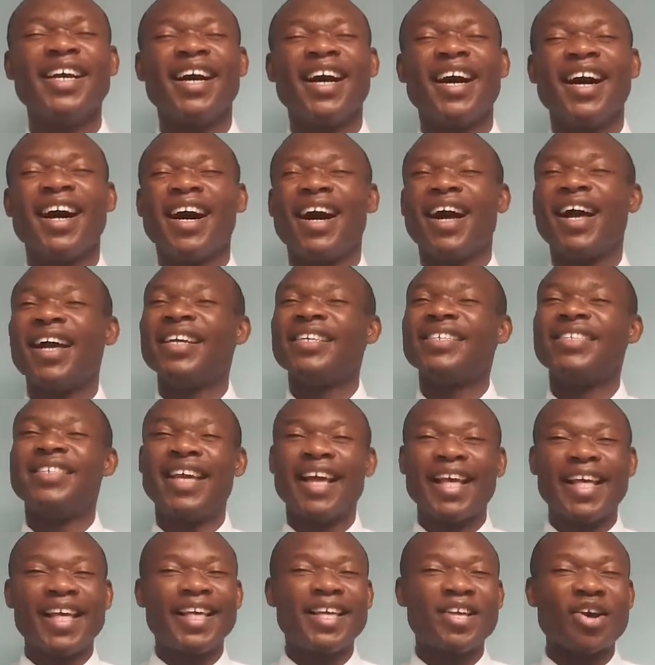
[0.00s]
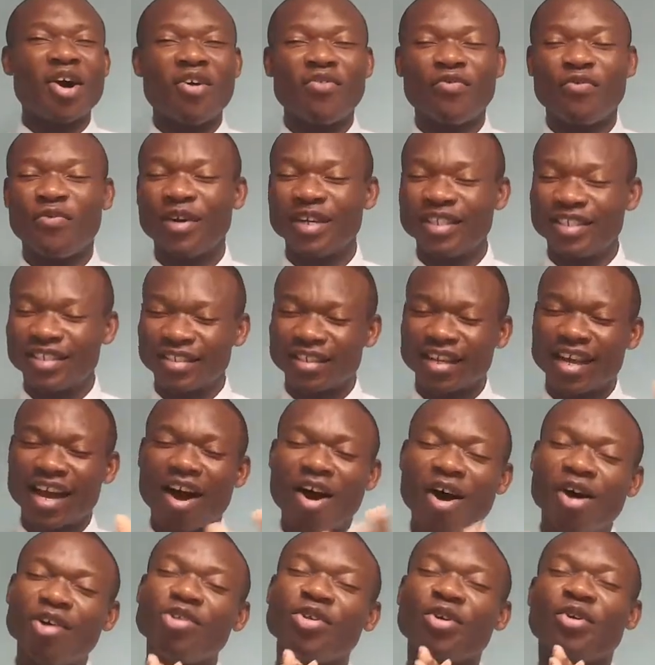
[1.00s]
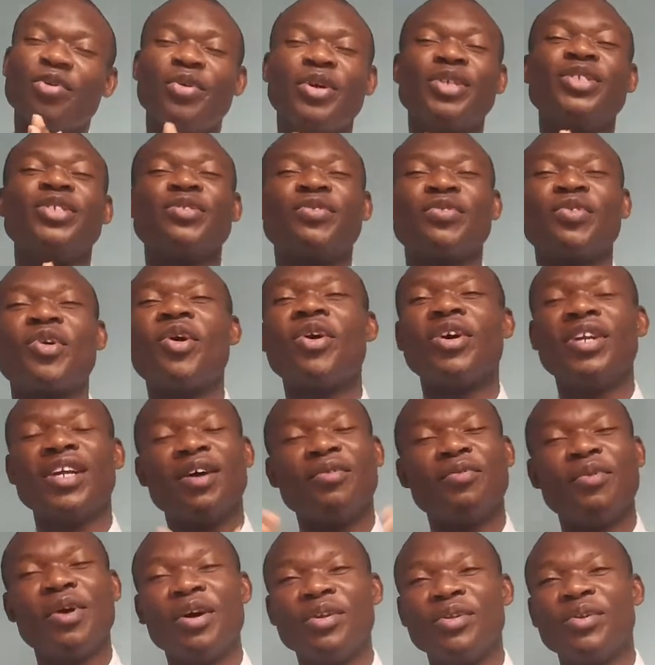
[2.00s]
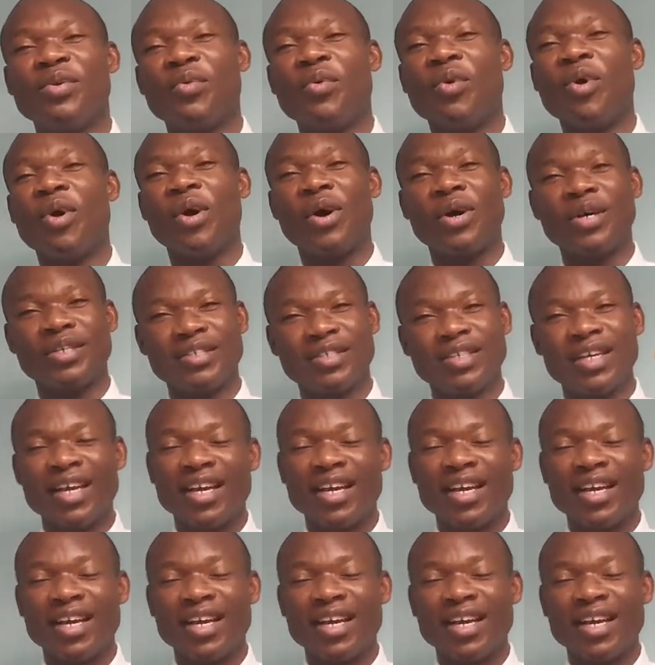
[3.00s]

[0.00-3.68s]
Uh, a day of which all the creatures of God around the world.